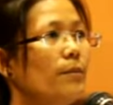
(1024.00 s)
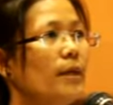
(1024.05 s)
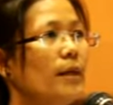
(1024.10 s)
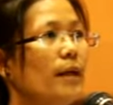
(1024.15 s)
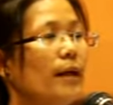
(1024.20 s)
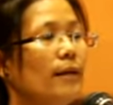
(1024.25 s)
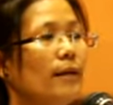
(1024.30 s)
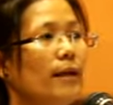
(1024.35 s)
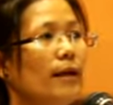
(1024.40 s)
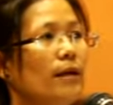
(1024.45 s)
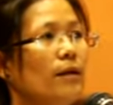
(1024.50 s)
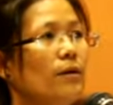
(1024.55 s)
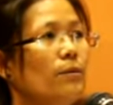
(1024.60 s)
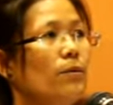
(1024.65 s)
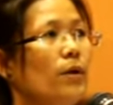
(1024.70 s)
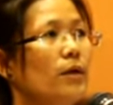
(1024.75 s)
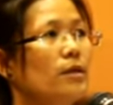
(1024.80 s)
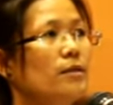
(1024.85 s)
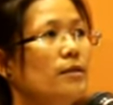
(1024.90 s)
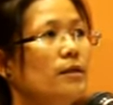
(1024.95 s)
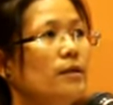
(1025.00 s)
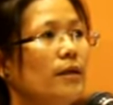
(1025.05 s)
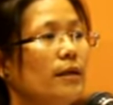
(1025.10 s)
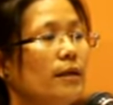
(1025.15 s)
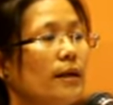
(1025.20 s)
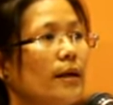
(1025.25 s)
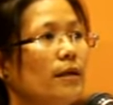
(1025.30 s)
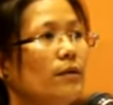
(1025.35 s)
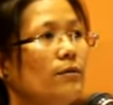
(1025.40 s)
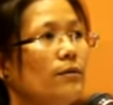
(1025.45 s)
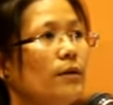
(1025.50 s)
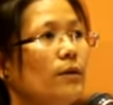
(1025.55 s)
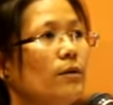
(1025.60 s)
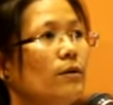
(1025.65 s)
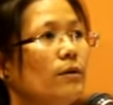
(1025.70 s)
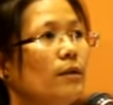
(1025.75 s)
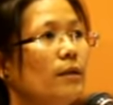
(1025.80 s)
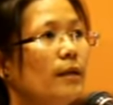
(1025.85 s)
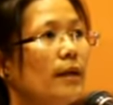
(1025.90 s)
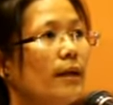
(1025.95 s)
a burden
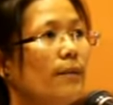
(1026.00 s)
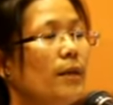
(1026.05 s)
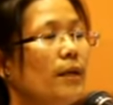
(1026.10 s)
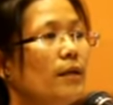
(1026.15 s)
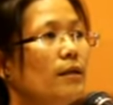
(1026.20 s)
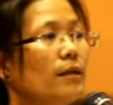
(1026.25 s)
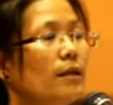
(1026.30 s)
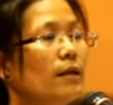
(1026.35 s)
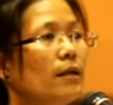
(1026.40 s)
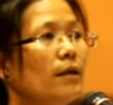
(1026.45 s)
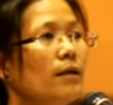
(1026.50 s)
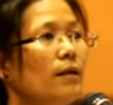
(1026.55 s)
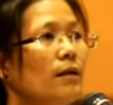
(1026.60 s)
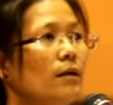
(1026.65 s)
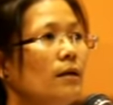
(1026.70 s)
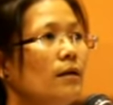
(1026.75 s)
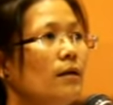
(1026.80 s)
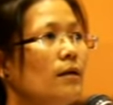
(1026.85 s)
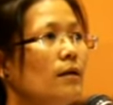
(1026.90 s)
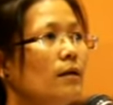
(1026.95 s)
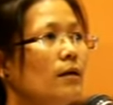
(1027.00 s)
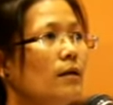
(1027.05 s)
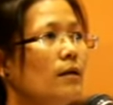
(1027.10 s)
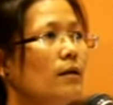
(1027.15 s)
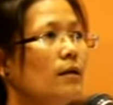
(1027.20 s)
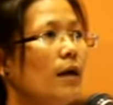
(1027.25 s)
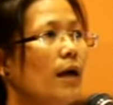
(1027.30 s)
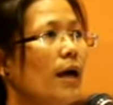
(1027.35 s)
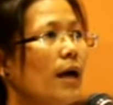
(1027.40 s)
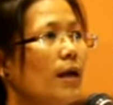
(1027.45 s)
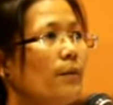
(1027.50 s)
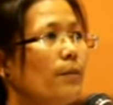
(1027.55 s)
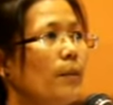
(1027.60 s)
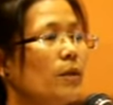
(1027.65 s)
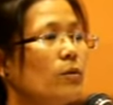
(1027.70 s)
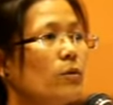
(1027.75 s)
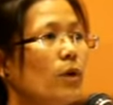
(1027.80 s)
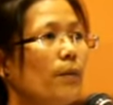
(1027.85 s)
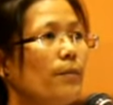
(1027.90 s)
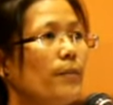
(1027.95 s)
that they cannot
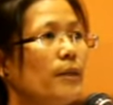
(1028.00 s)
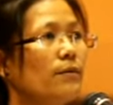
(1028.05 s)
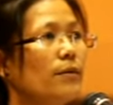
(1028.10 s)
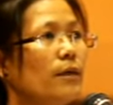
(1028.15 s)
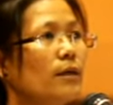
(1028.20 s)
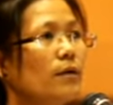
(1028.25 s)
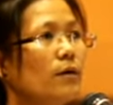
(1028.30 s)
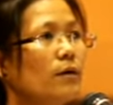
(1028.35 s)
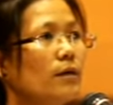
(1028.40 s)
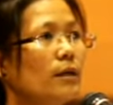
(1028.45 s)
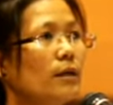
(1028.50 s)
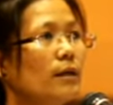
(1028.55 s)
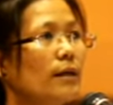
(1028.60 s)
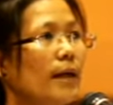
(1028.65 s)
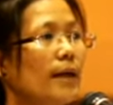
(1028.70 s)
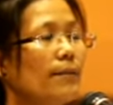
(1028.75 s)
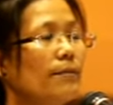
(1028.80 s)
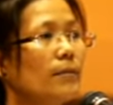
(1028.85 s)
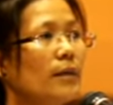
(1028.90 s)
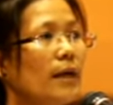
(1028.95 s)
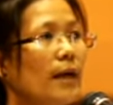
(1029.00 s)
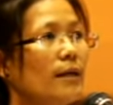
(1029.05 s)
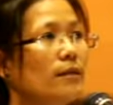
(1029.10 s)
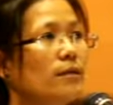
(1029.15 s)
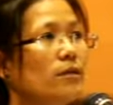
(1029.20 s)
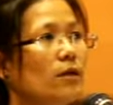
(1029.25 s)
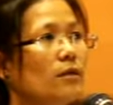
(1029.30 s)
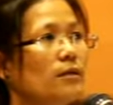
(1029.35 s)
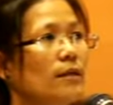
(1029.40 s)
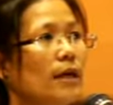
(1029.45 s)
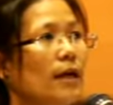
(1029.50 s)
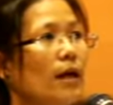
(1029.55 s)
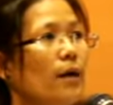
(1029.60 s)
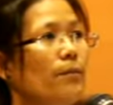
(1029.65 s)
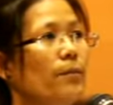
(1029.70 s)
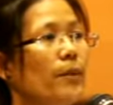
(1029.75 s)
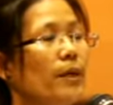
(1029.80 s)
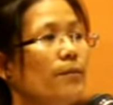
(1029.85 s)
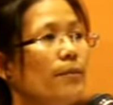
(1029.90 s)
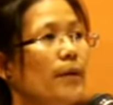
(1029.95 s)
exercise their right to
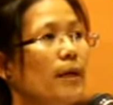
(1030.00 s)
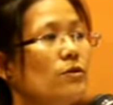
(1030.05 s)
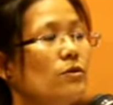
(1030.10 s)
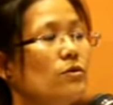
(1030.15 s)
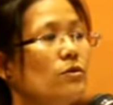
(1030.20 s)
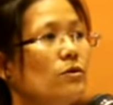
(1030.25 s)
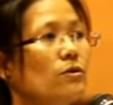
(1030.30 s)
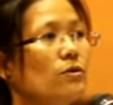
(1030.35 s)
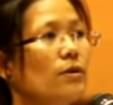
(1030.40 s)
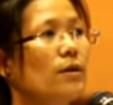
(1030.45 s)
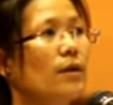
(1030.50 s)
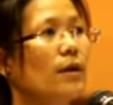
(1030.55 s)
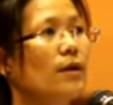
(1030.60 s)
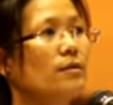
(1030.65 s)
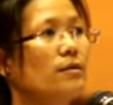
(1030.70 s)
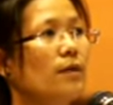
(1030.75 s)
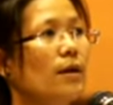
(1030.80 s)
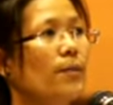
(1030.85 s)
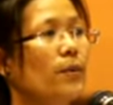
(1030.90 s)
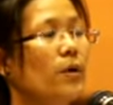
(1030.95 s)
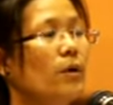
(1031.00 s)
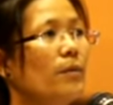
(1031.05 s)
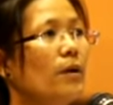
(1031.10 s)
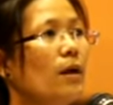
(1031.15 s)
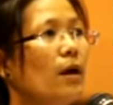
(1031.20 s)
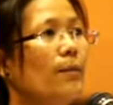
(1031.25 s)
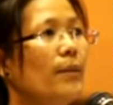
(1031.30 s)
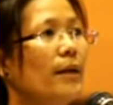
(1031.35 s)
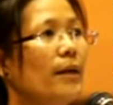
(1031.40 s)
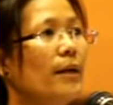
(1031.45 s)
hold strikes,